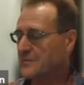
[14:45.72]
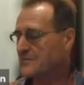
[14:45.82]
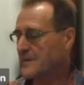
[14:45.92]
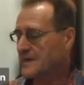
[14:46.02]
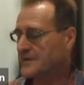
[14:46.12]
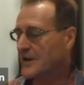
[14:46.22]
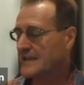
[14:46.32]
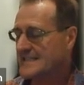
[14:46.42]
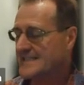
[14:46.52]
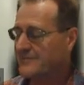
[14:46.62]
from
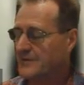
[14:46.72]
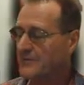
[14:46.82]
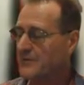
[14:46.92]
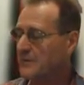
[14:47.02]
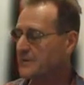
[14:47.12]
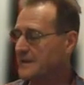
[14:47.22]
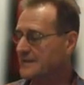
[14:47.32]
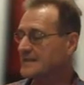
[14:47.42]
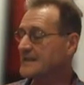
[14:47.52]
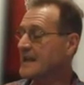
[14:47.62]
1973 when he
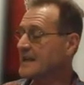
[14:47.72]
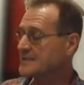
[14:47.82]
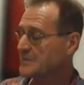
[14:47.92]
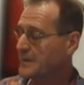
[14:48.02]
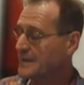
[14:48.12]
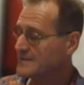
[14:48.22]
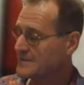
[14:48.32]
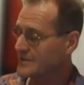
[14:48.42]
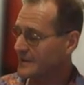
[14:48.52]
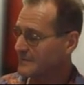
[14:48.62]
did it. So
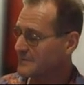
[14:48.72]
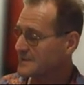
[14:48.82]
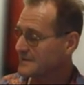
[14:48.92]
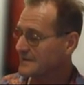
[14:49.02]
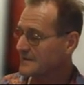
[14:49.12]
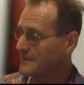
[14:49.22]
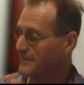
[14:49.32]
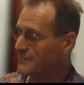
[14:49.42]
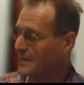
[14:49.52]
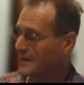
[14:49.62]
Peter's journey was
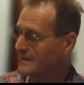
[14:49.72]
an